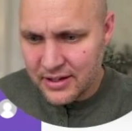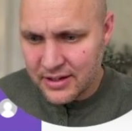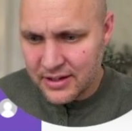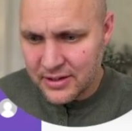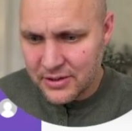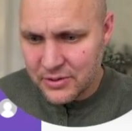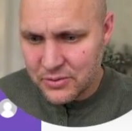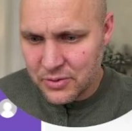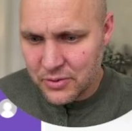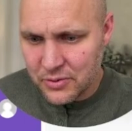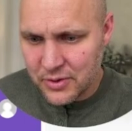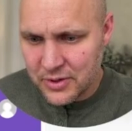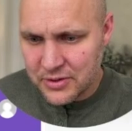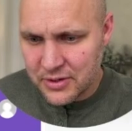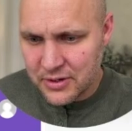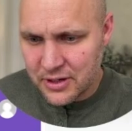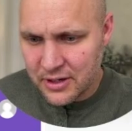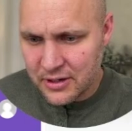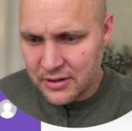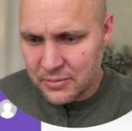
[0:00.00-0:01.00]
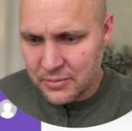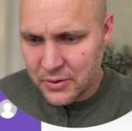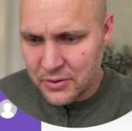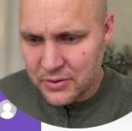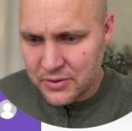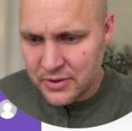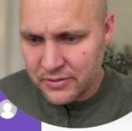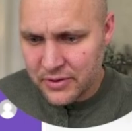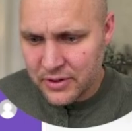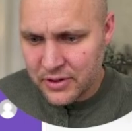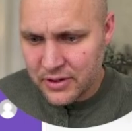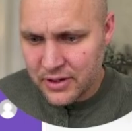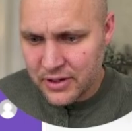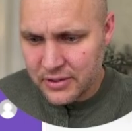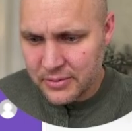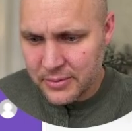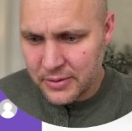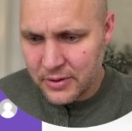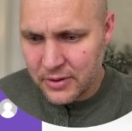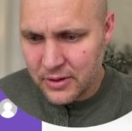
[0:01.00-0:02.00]
That's what resonated most. Love your
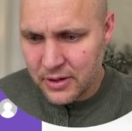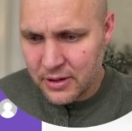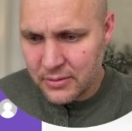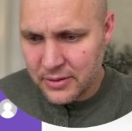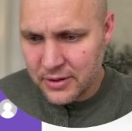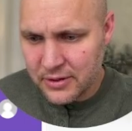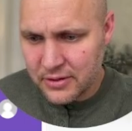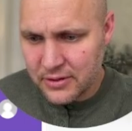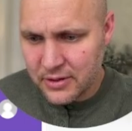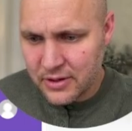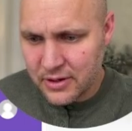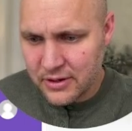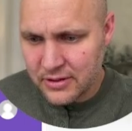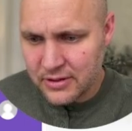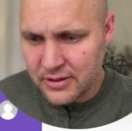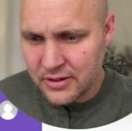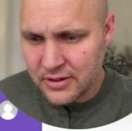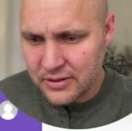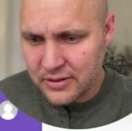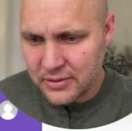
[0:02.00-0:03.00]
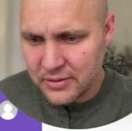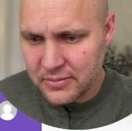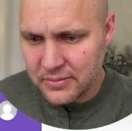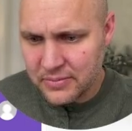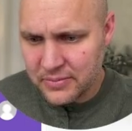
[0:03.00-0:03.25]
content.